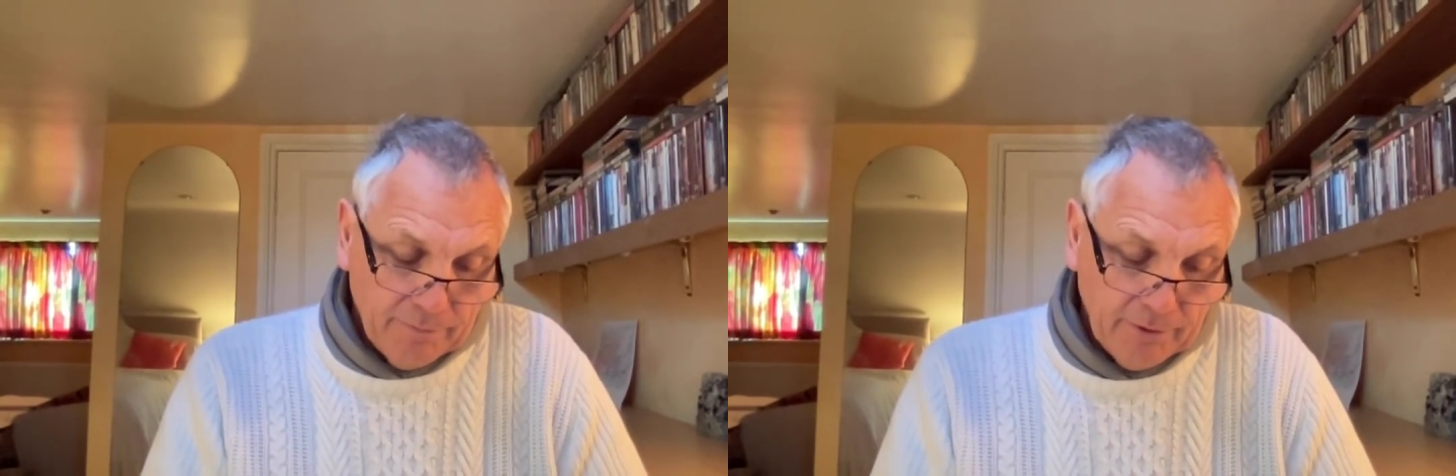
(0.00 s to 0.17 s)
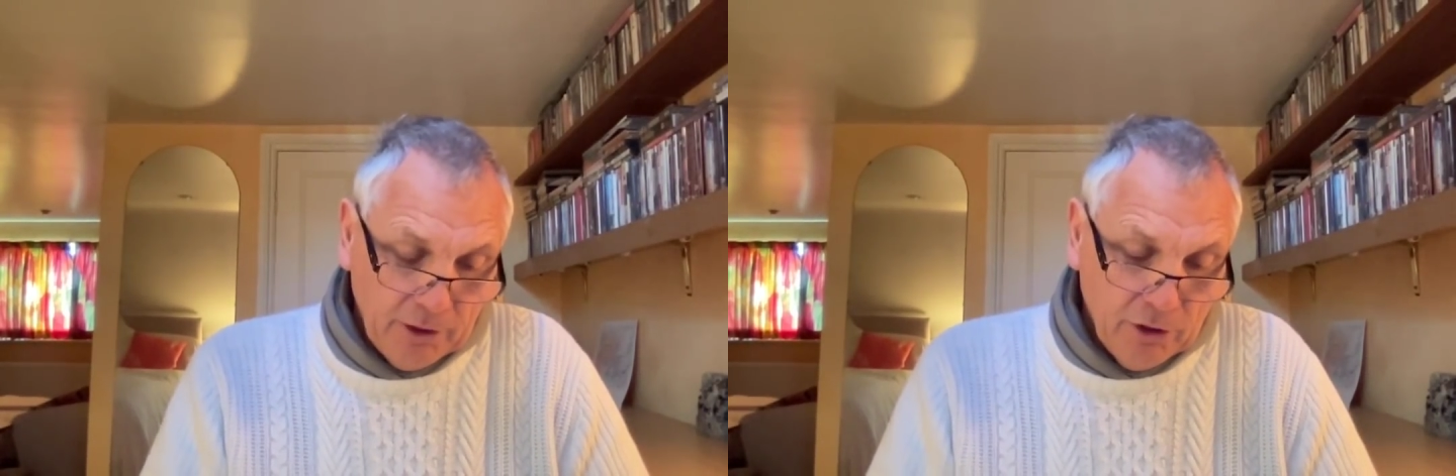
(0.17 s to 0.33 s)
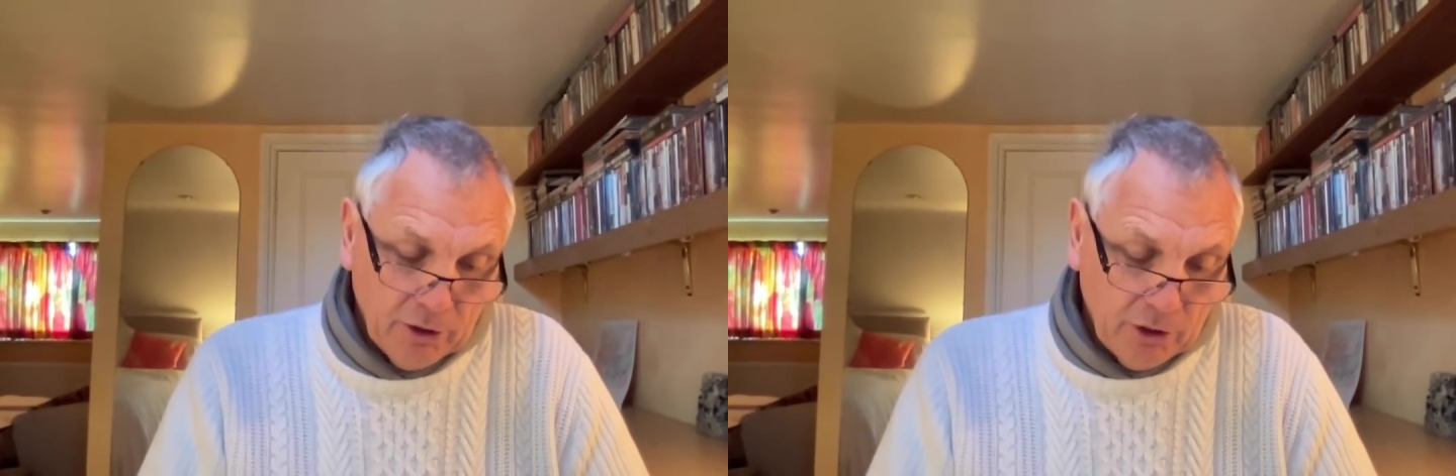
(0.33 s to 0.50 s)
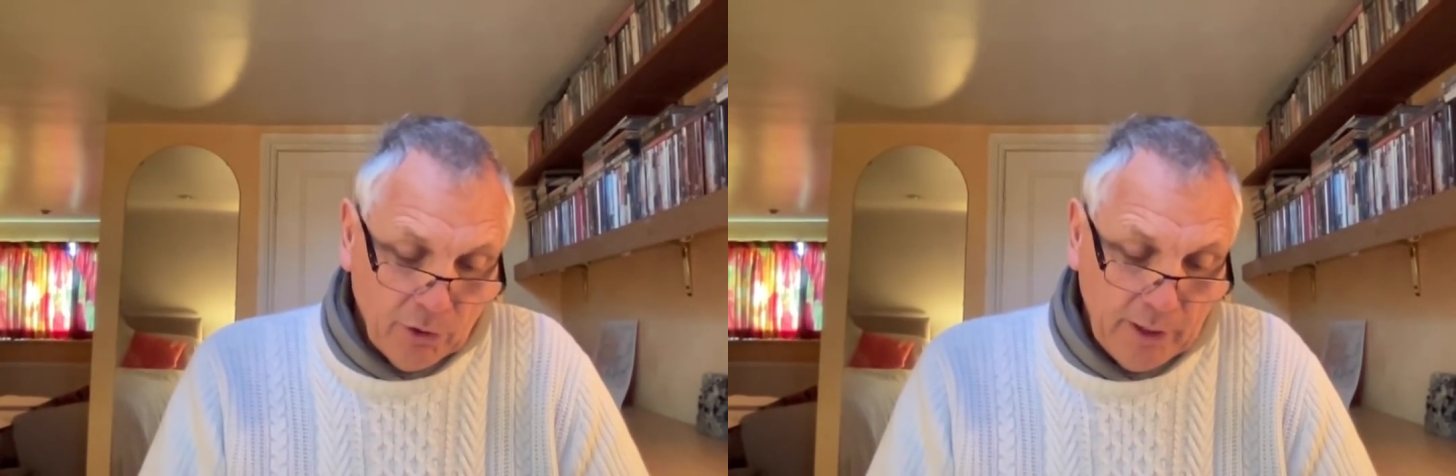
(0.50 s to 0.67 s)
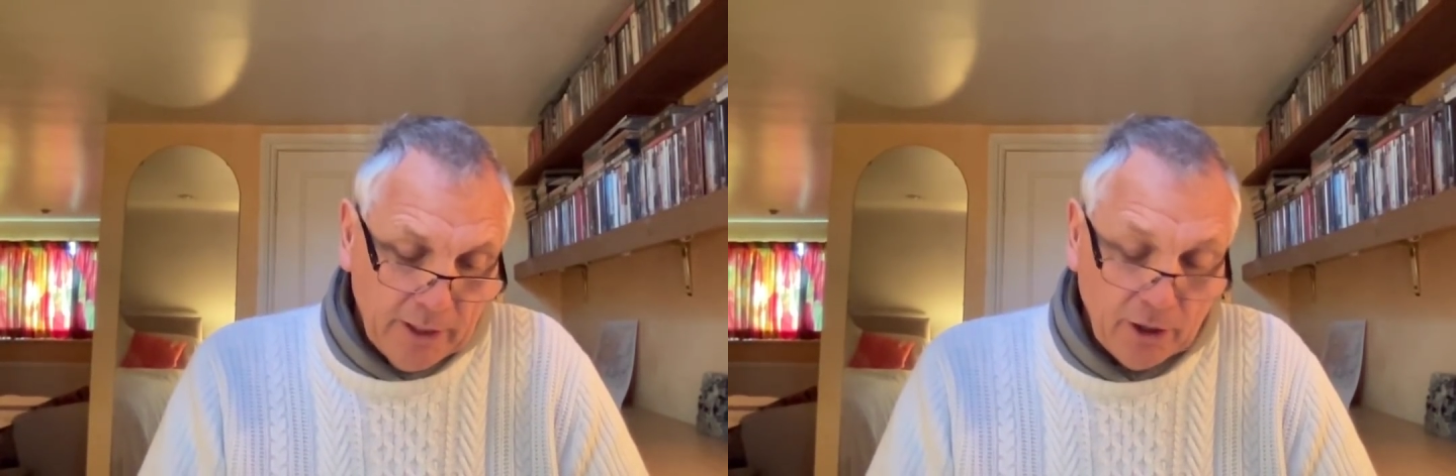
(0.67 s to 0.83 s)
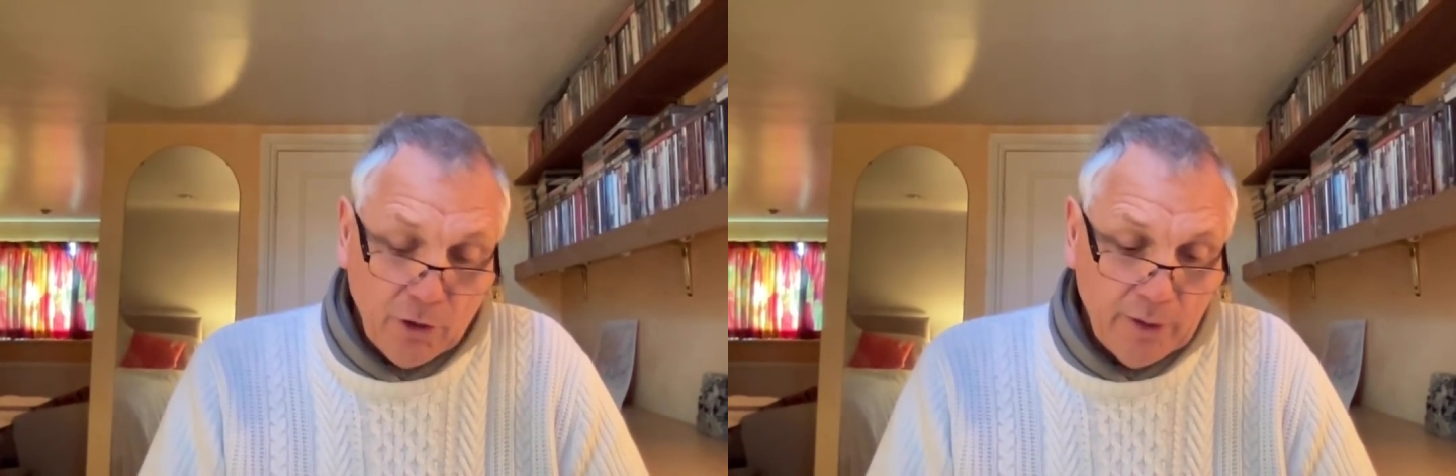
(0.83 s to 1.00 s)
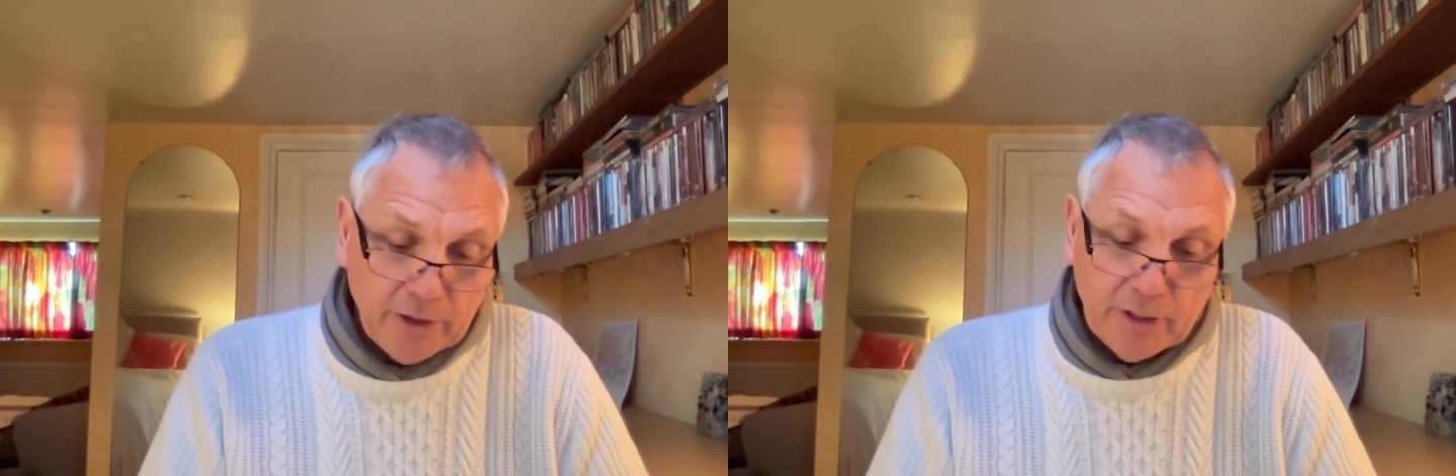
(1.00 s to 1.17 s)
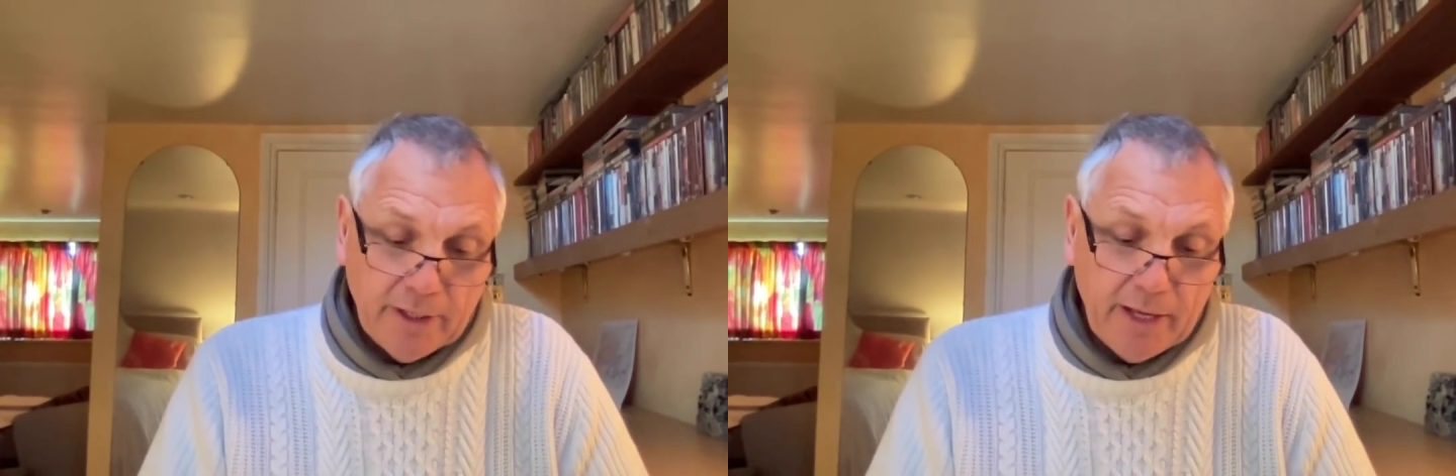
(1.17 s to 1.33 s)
you've got a Queen of Coins here.